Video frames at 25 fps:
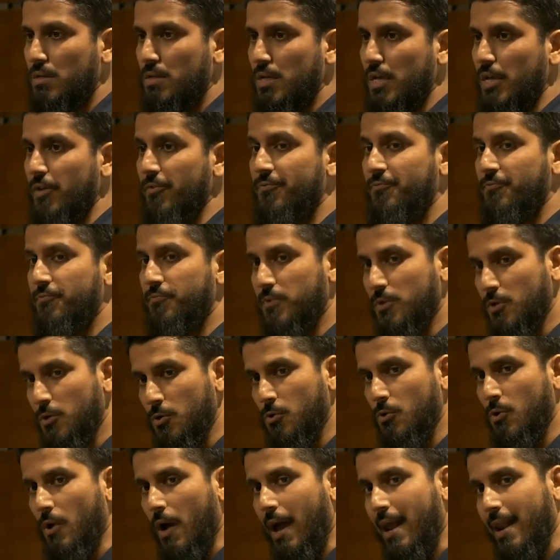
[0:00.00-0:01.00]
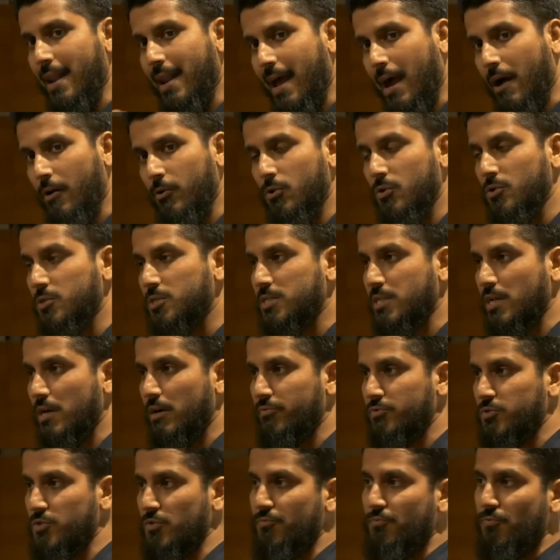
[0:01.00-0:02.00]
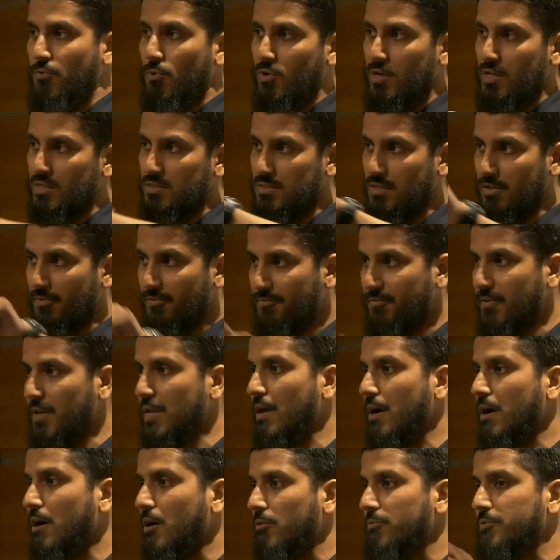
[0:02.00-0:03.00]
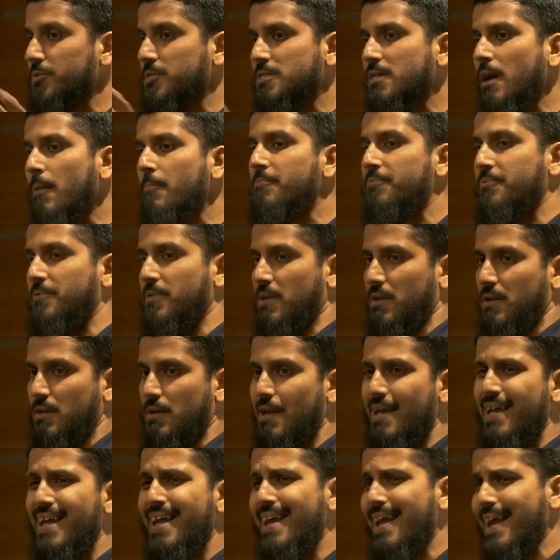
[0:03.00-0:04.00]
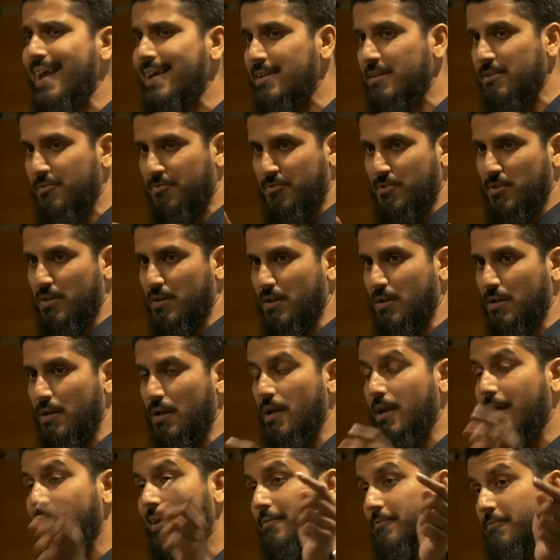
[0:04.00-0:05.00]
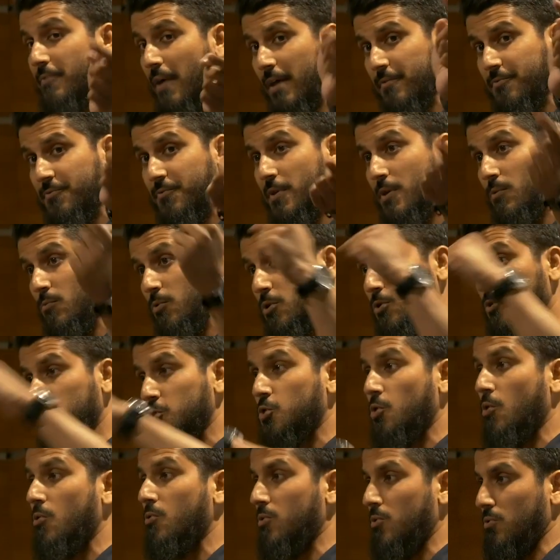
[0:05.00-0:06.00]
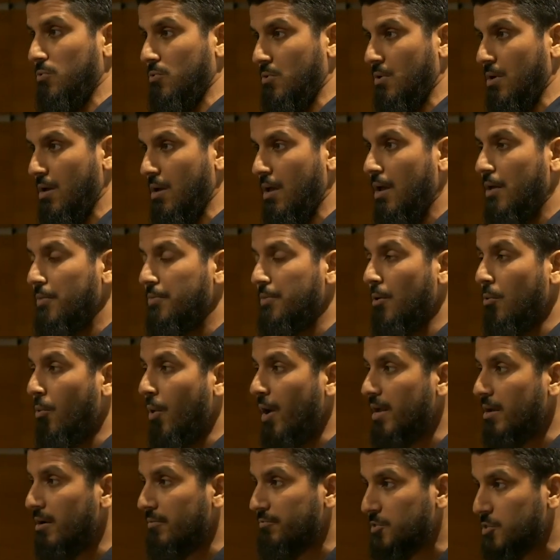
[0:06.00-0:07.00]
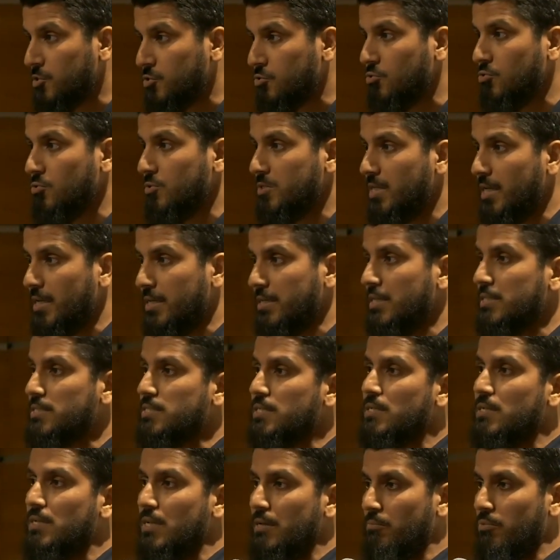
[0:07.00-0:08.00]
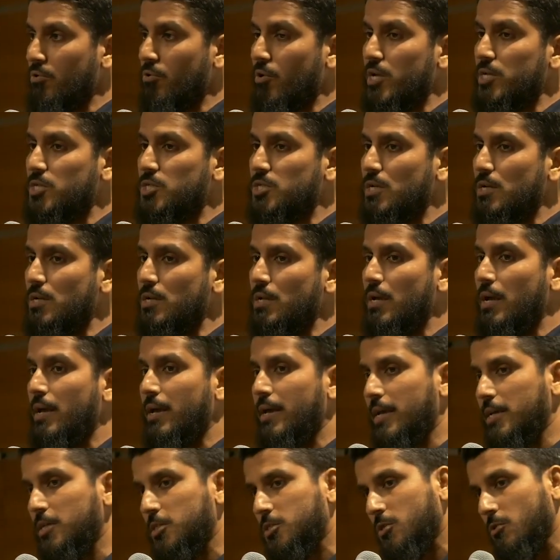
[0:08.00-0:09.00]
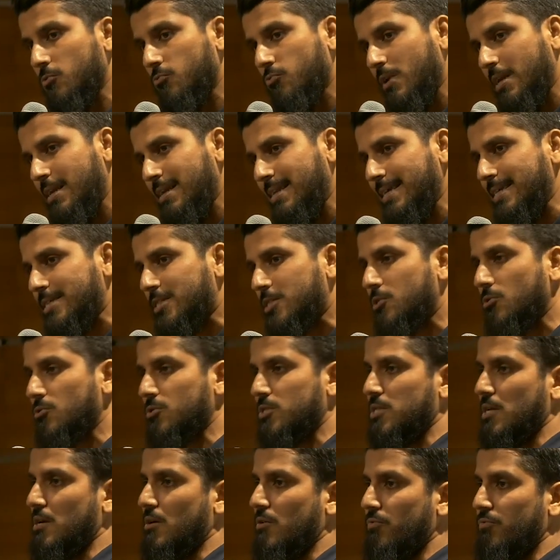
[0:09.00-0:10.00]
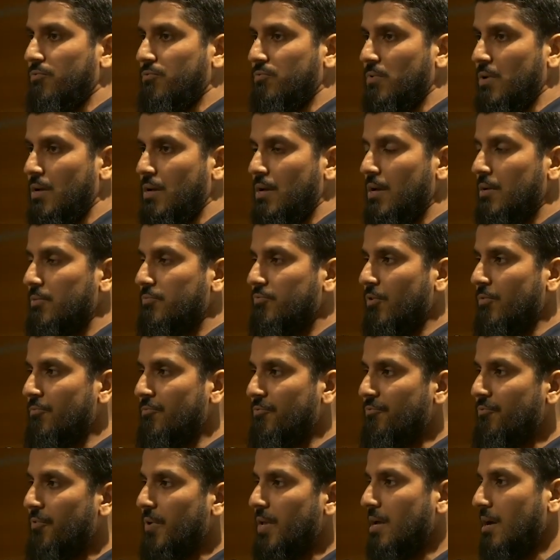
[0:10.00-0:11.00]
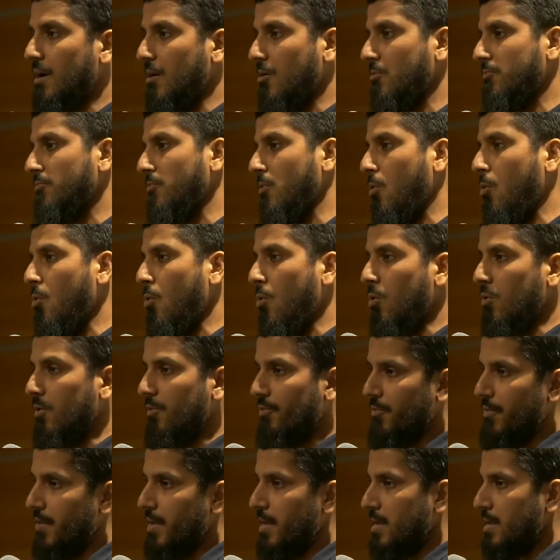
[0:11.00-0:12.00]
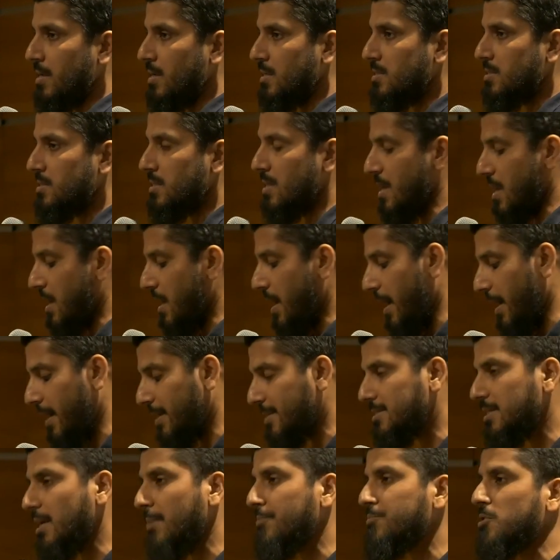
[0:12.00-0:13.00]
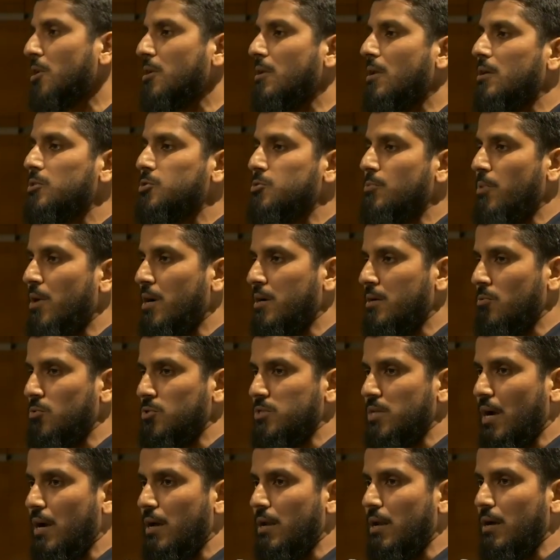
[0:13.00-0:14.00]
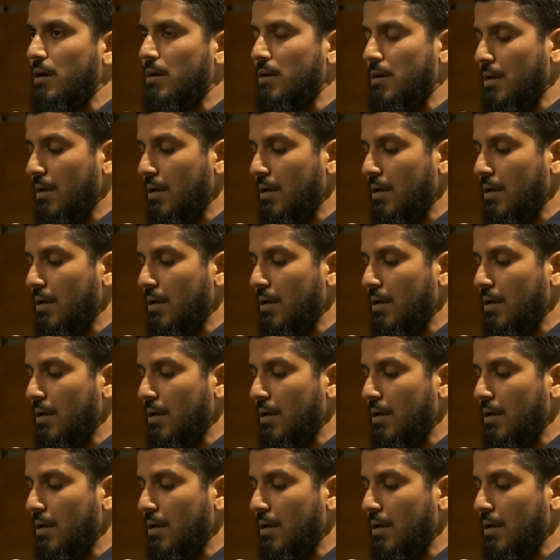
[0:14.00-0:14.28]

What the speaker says: If you allow yourself to fall into fear of something, anything, that thing will control you. The way of true dignity and liberation is to release yourself from fear of all things except Allah subhanahu wa ta'ala.